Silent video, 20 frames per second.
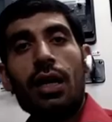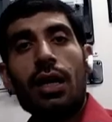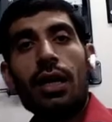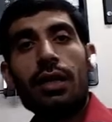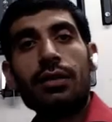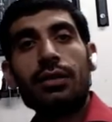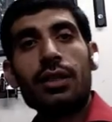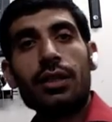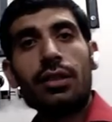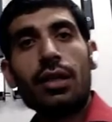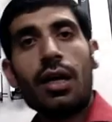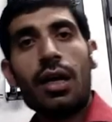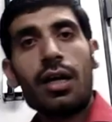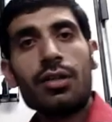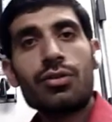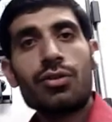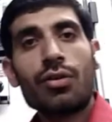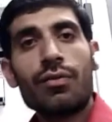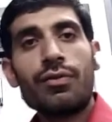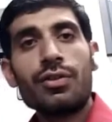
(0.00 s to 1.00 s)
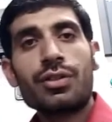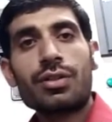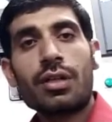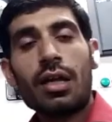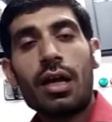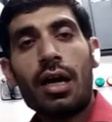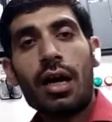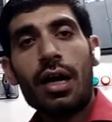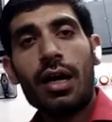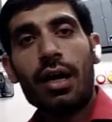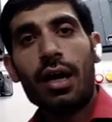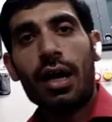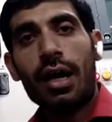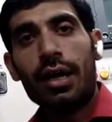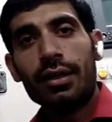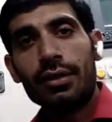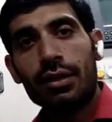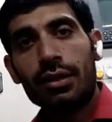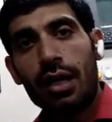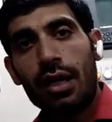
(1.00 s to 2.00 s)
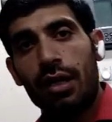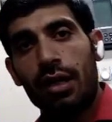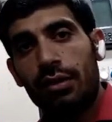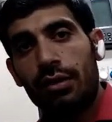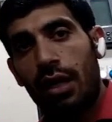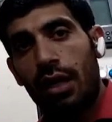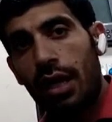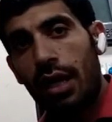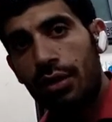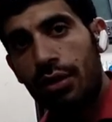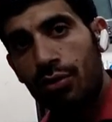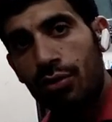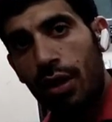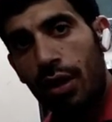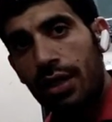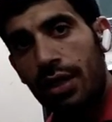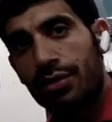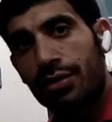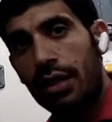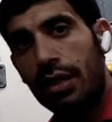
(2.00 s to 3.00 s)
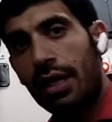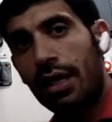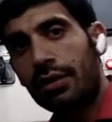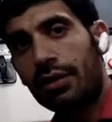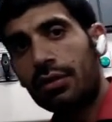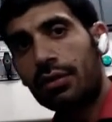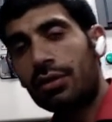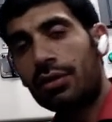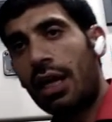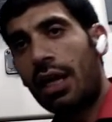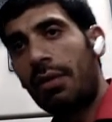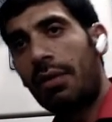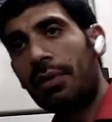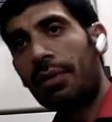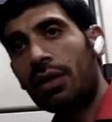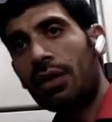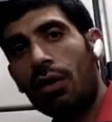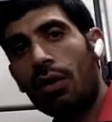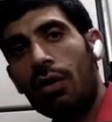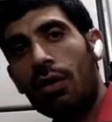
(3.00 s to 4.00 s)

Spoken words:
and then also I select timing